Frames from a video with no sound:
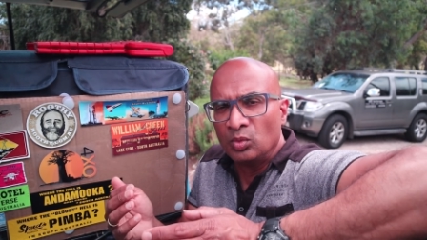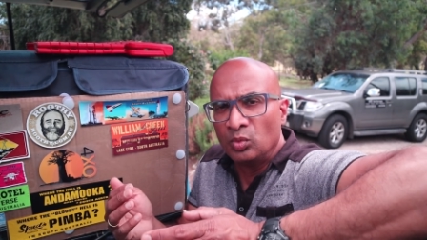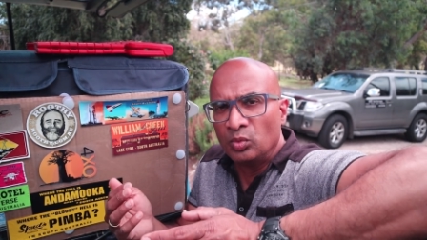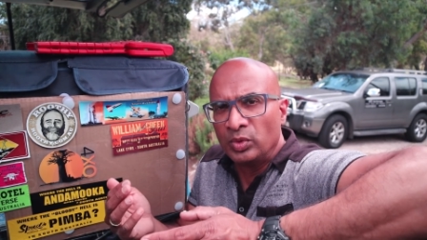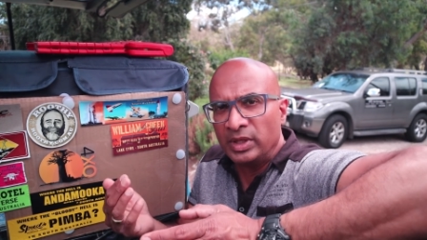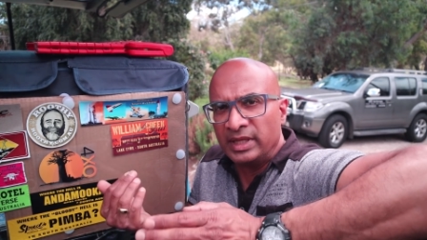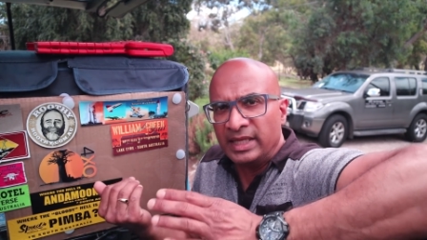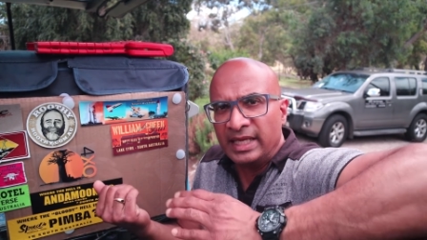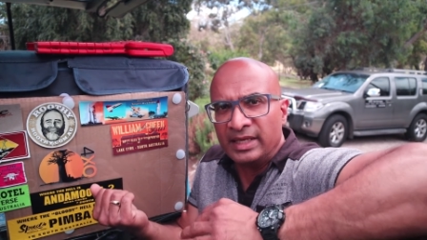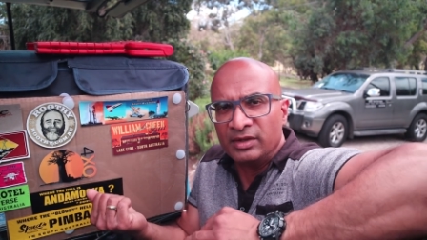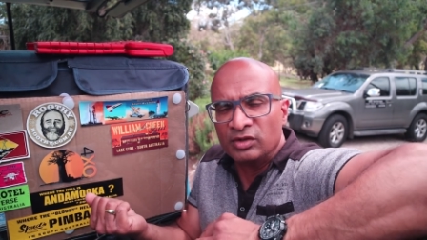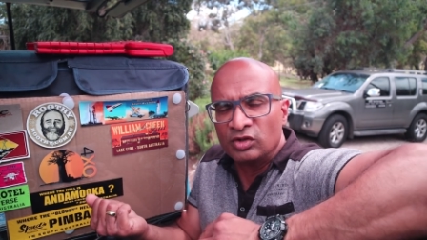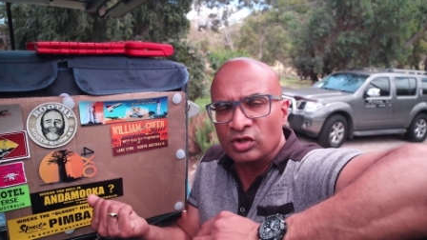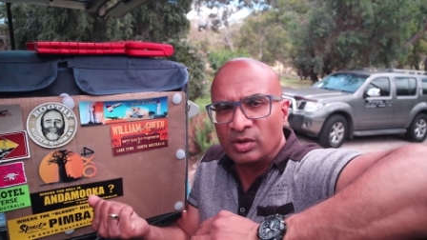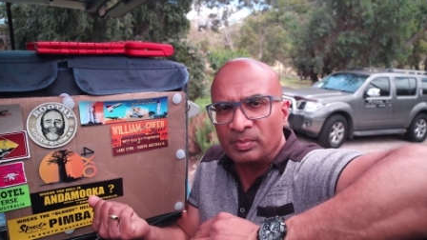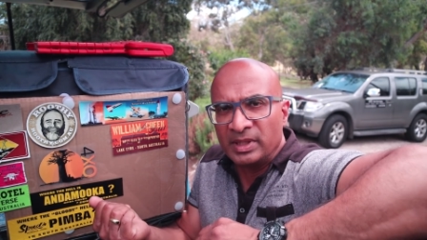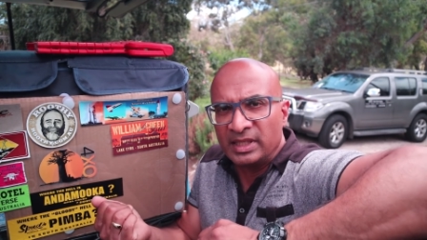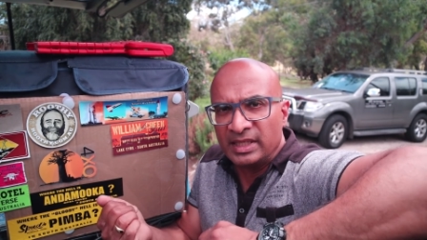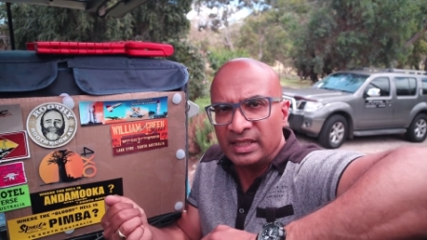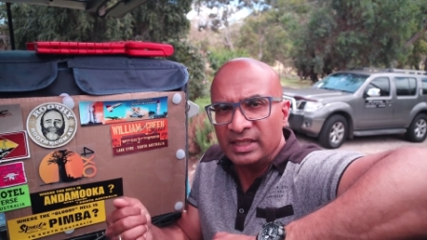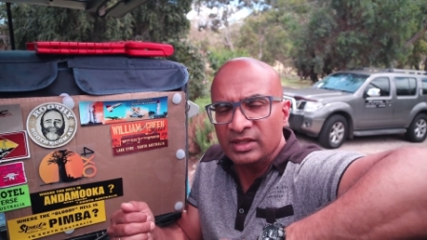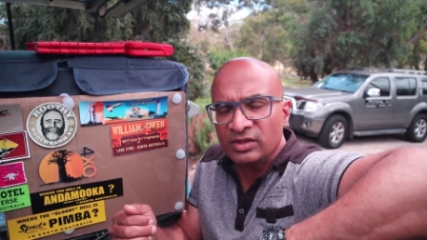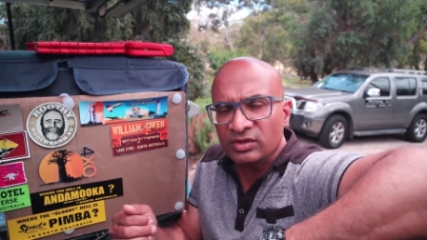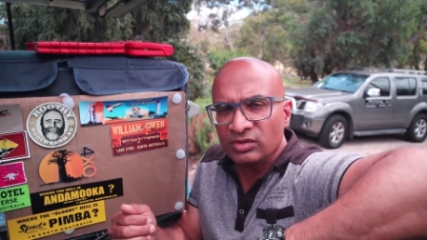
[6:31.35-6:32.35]
we then drop
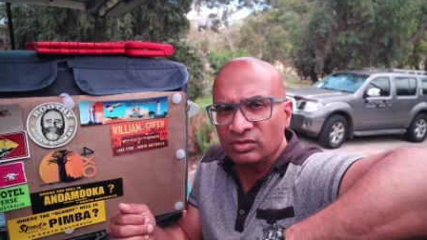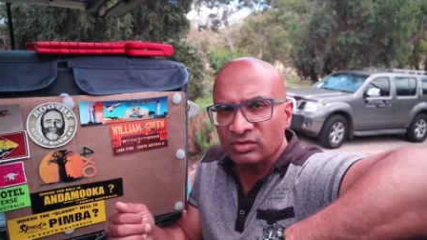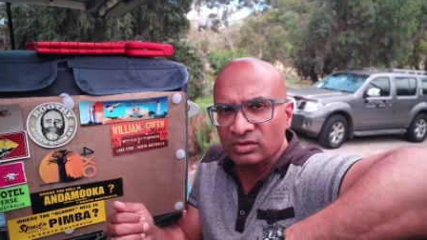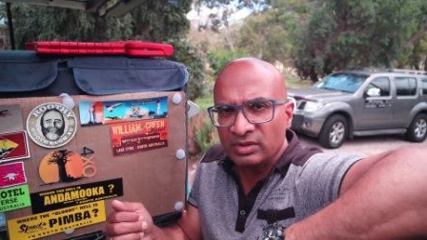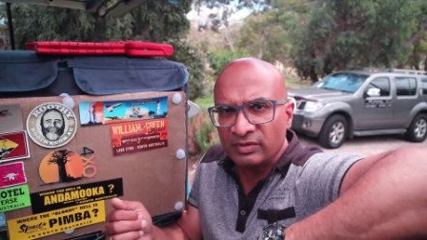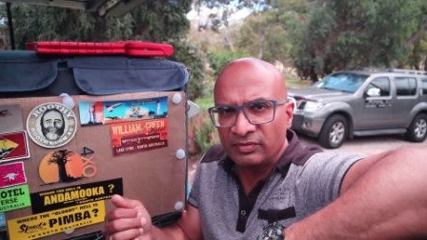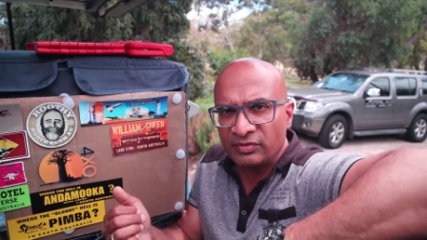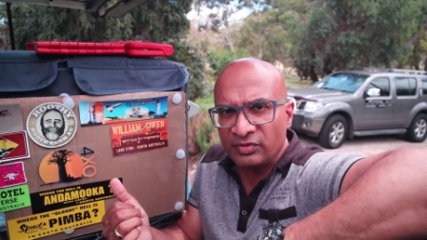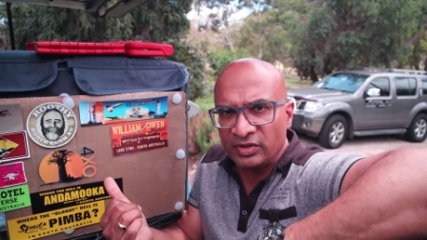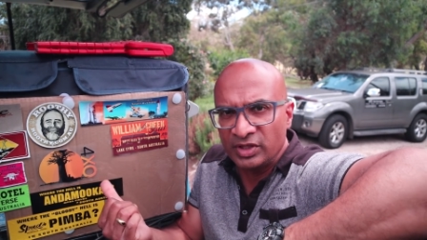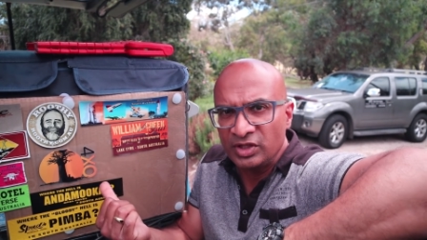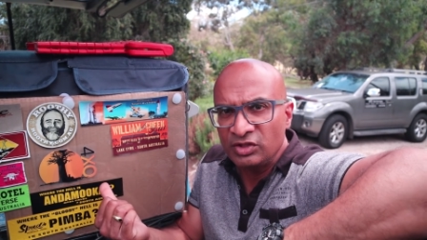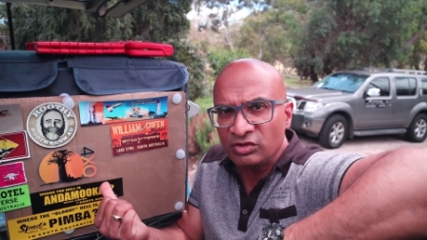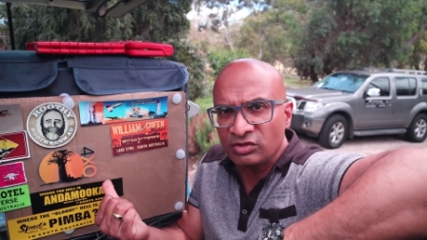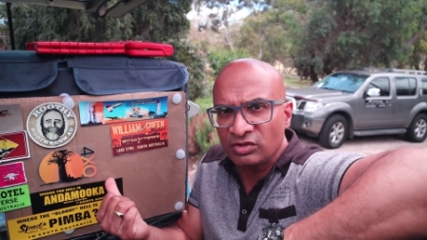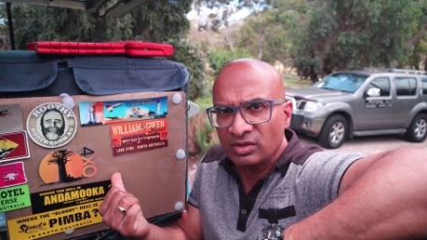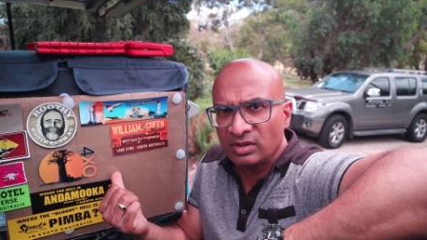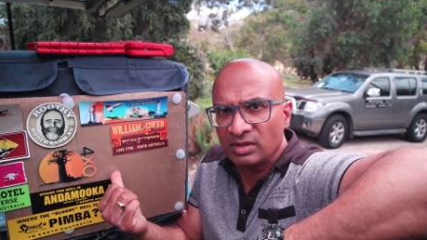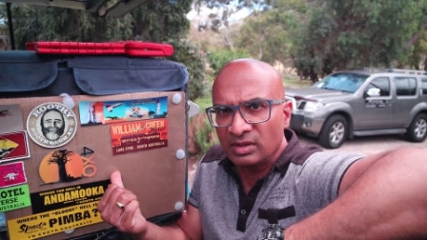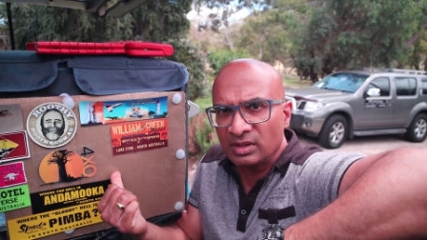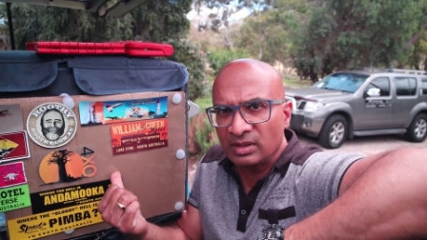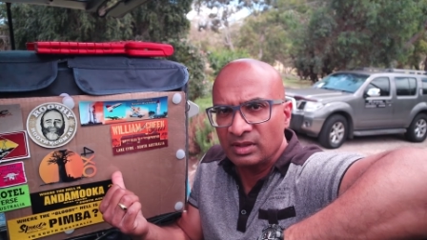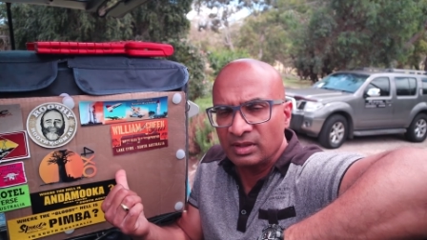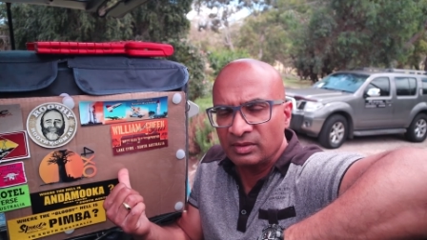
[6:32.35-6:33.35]
it into the fridge
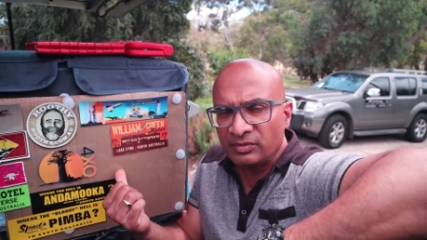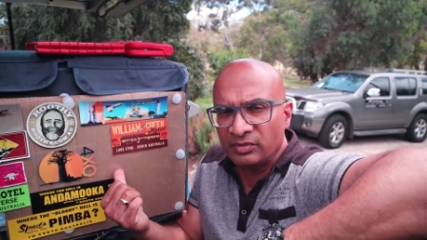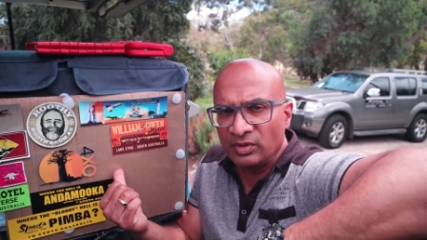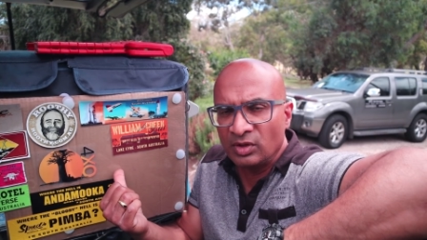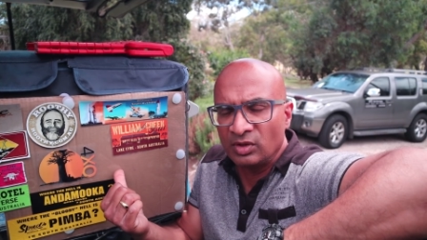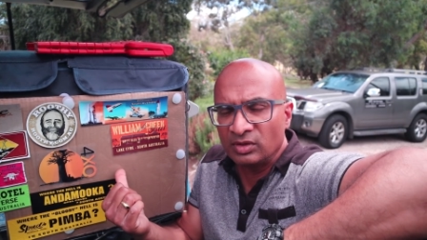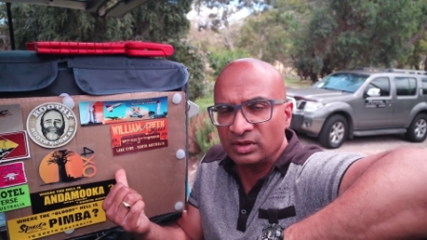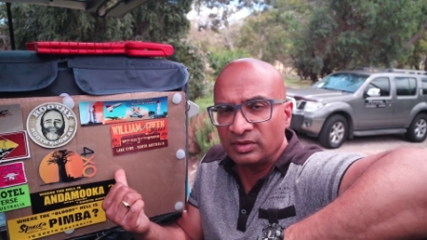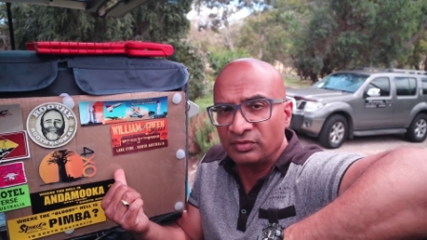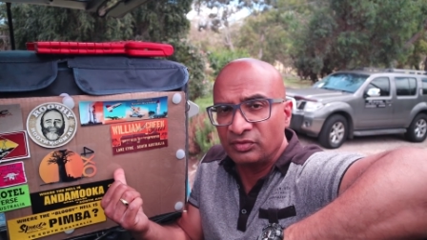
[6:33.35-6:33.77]
or